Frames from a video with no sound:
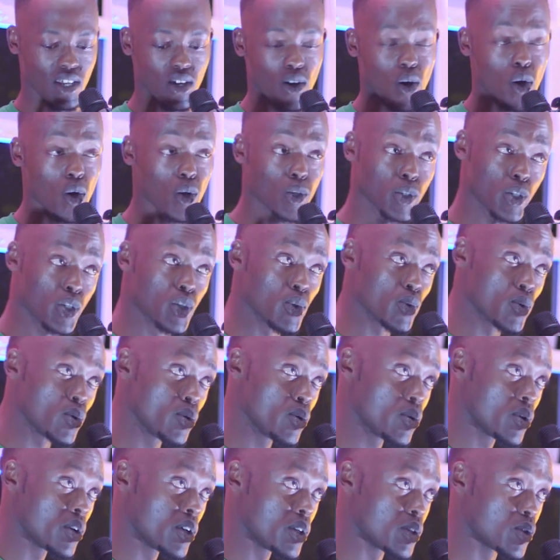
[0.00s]
all
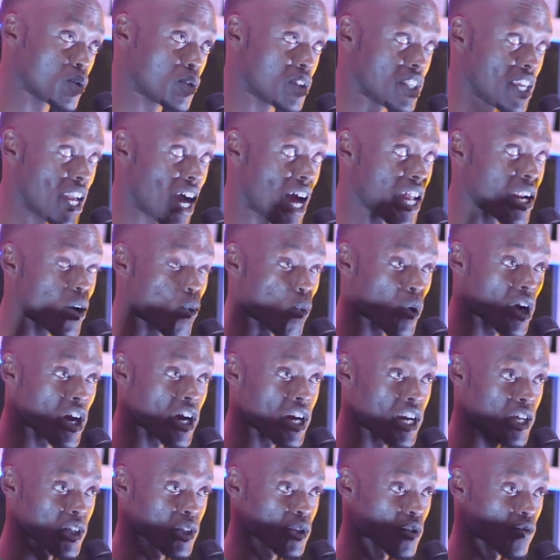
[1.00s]
due to the
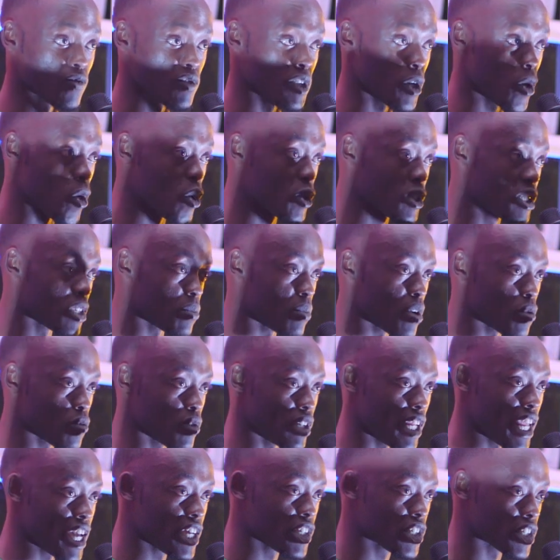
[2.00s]
unawareness of the ultimate
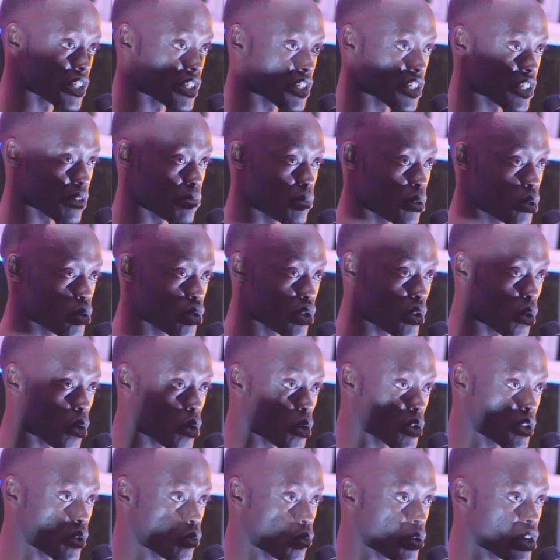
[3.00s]
relationship between
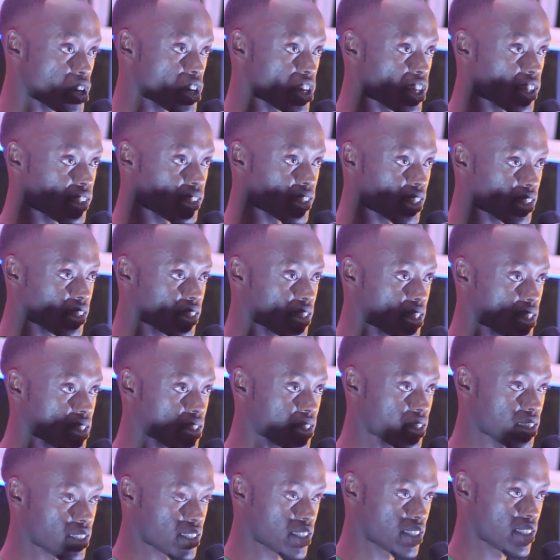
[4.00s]
all the weird
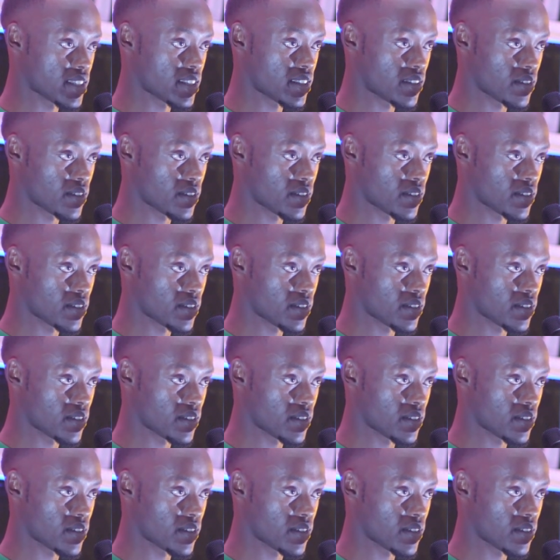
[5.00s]
existences.